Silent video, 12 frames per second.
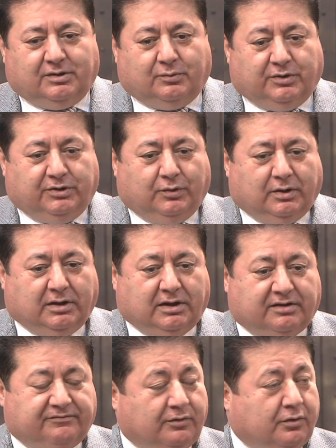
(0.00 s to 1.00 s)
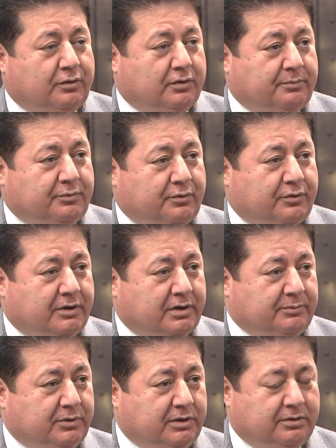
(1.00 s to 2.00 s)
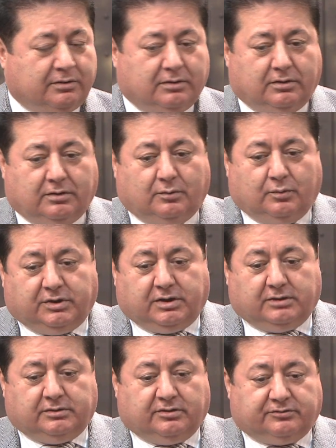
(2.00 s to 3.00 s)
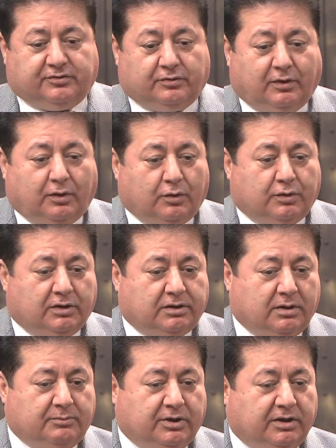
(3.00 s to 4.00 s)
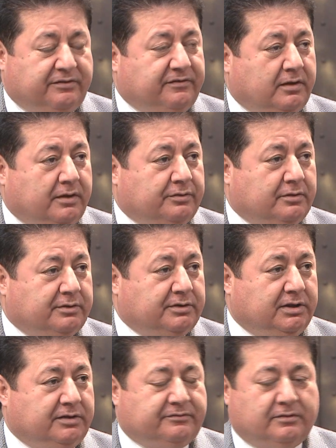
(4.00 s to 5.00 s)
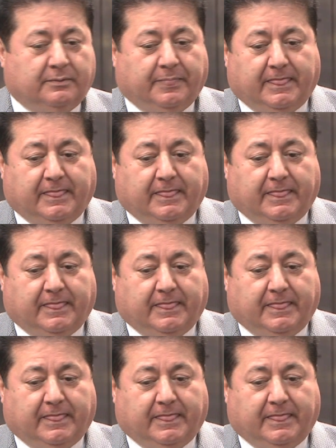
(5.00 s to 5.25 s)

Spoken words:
We do a lot of local program here. We cater to the local community and their need.